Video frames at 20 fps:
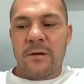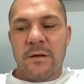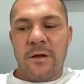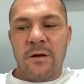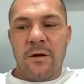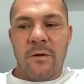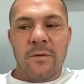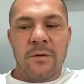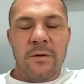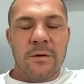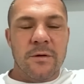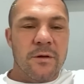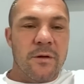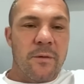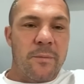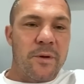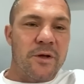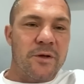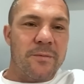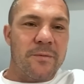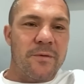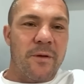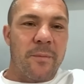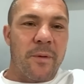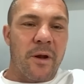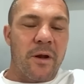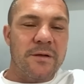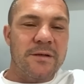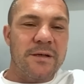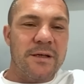you know, the the
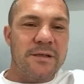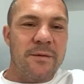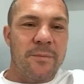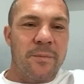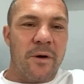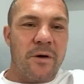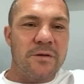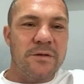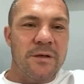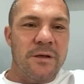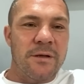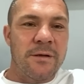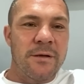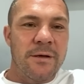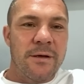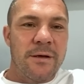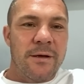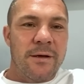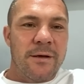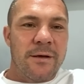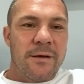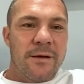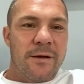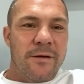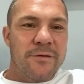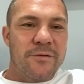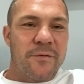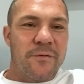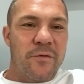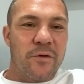politics of boxing
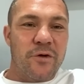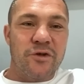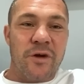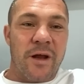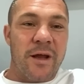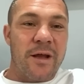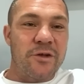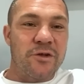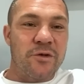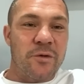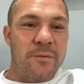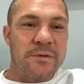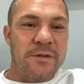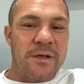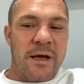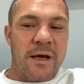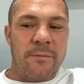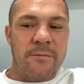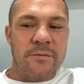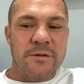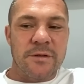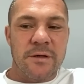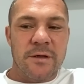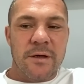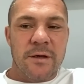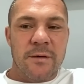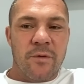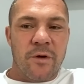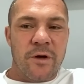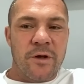is frustrating sometimes,
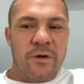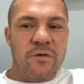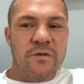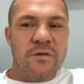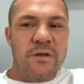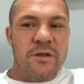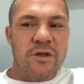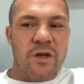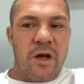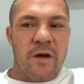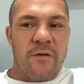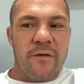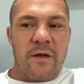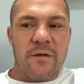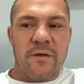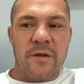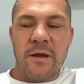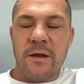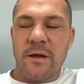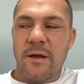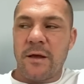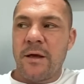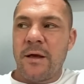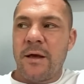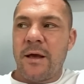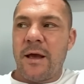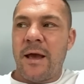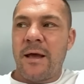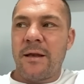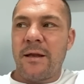but he does deserve it. I think
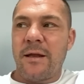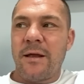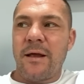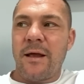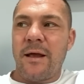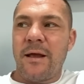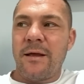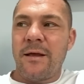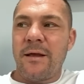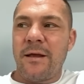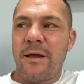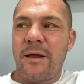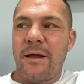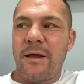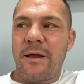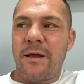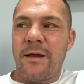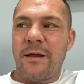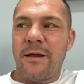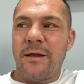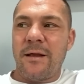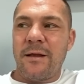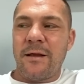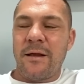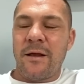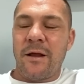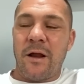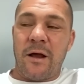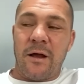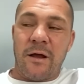Ed,
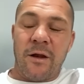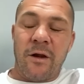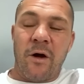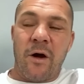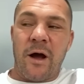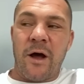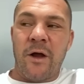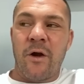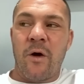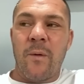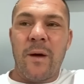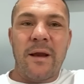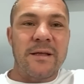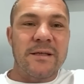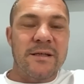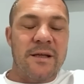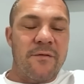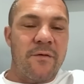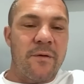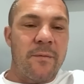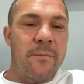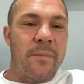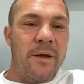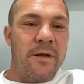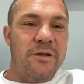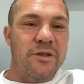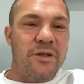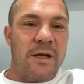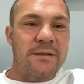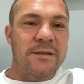yeah, I know I know Eddie's given
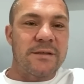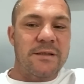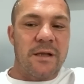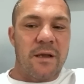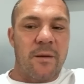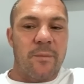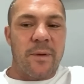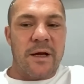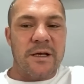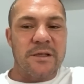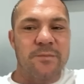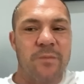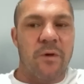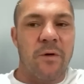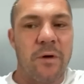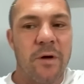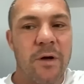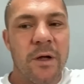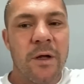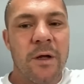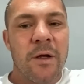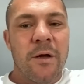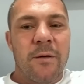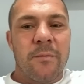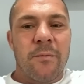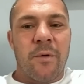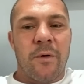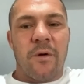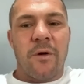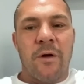big chances in the past, but
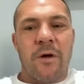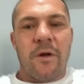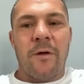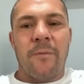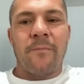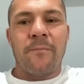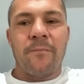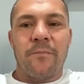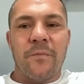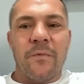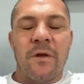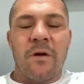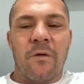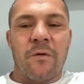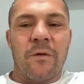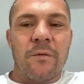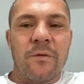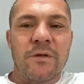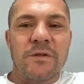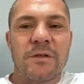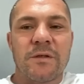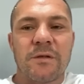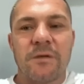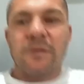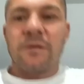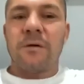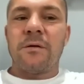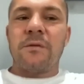but um, you know, there was